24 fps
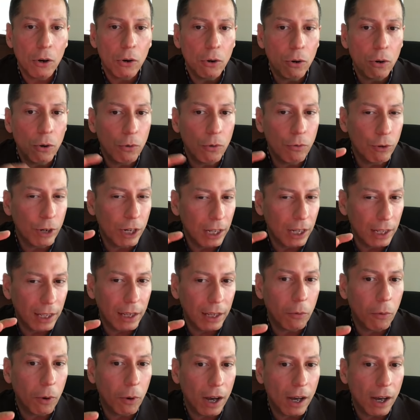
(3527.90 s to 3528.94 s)
who really
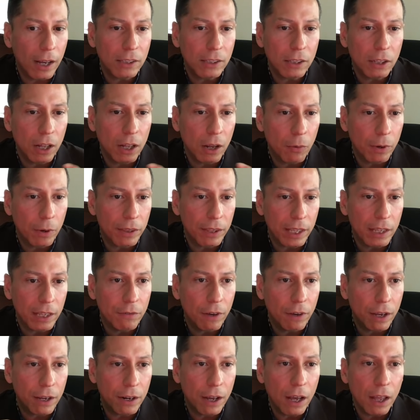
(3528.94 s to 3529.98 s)
was, along with Eva
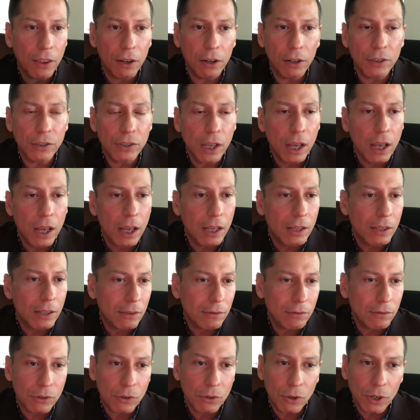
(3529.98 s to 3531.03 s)
and others,
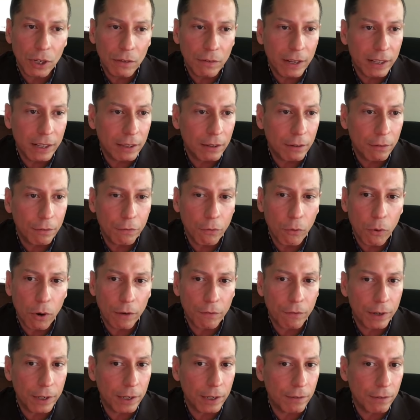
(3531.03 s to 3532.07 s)
sort of at the
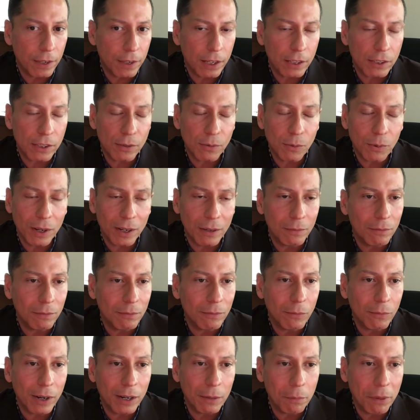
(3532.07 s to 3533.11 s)
forefront of this when
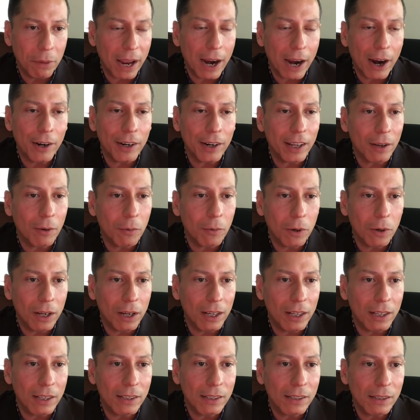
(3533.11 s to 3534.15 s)
when parenting
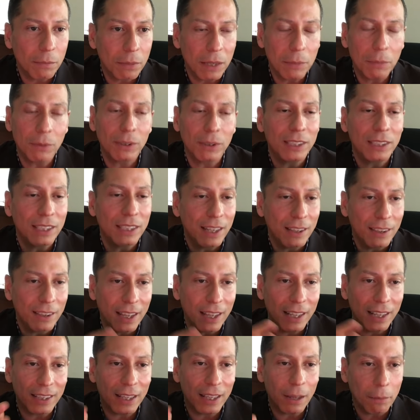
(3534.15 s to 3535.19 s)
was people didn't think
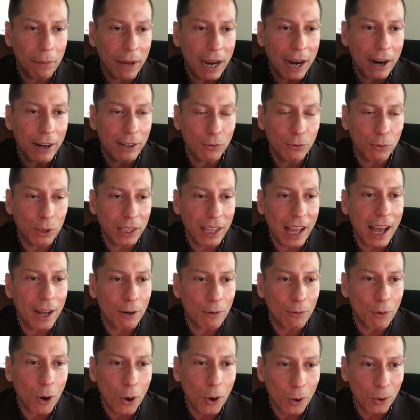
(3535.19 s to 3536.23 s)
that parents really had a
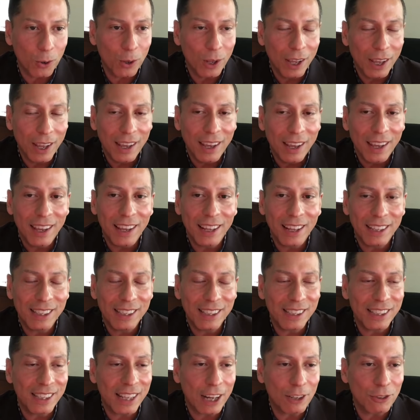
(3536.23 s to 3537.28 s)
role in
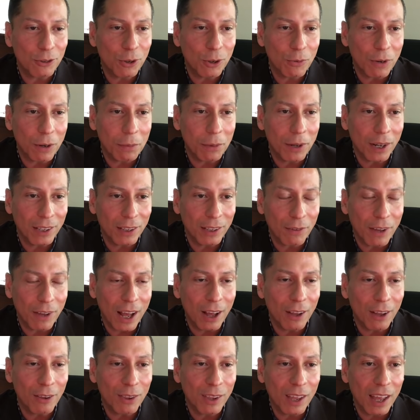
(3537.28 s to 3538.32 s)
sexual reproductive
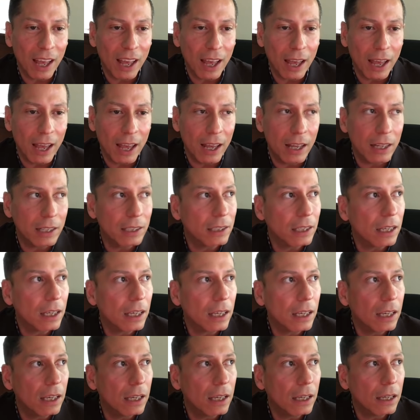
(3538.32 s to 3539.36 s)
health and
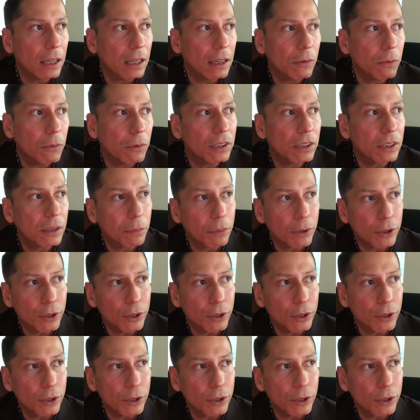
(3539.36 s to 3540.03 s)
he was the